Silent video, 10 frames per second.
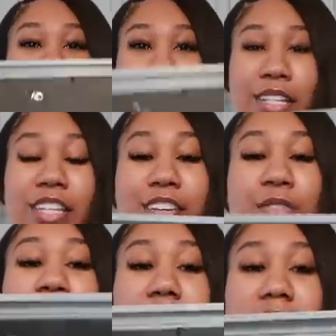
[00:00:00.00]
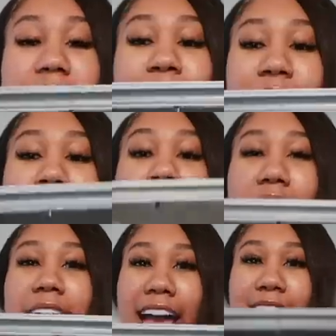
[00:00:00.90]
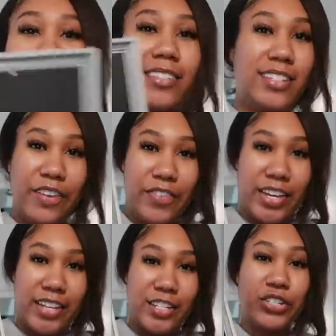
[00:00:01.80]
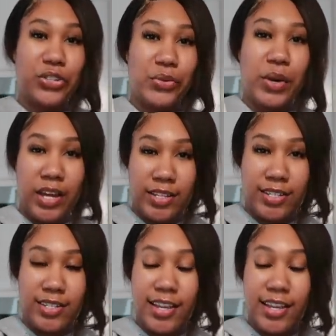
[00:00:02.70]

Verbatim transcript: this really cute thing where they write out certificates to us,